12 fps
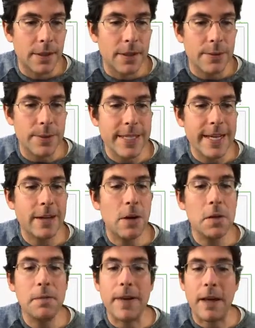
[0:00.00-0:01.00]
So we take all
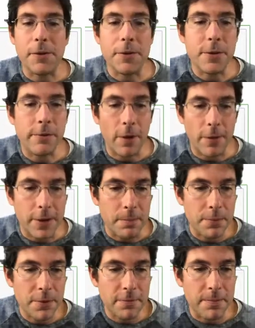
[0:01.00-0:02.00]
the values of all the
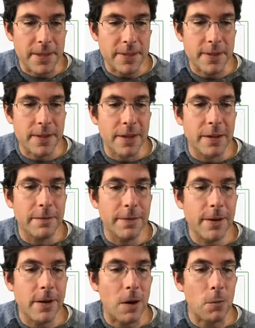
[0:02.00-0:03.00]
improvements,
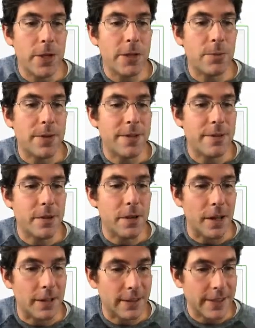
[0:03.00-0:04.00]
figure out which ones are
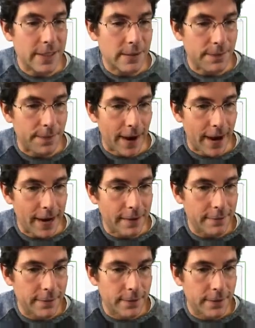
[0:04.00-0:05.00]
at least
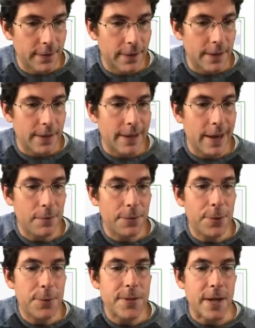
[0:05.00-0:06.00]
5, count
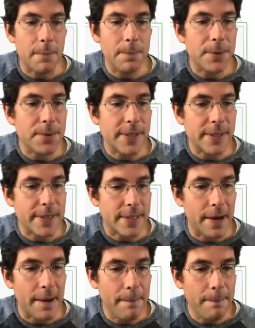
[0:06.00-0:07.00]
those up using
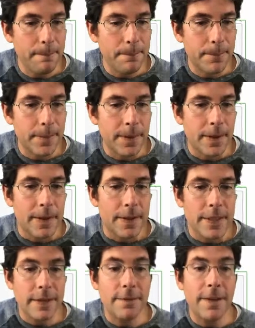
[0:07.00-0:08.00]
sum,
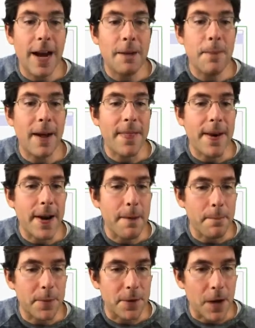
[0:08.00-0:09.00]
divide by the
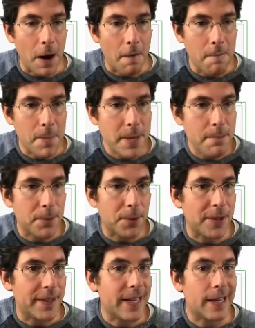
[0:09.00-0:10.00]
number of
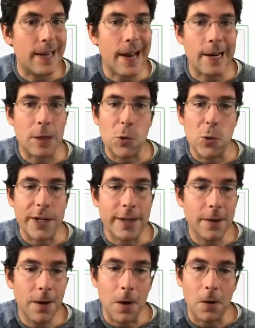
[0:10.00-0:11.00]
people in that category at
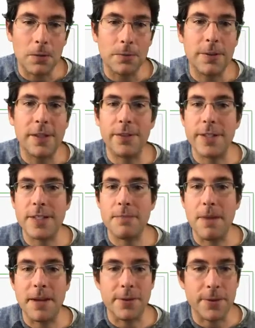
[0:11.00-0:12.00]
all, whether it's
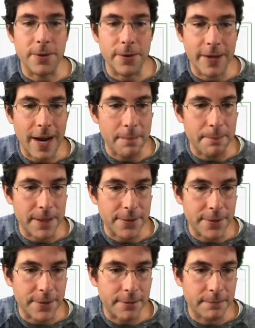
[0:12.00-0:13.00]
mentored or not
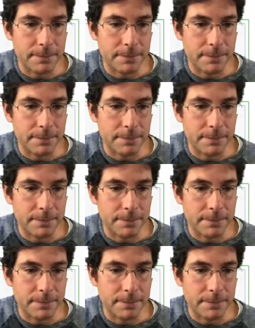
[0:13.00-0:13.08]
mentored.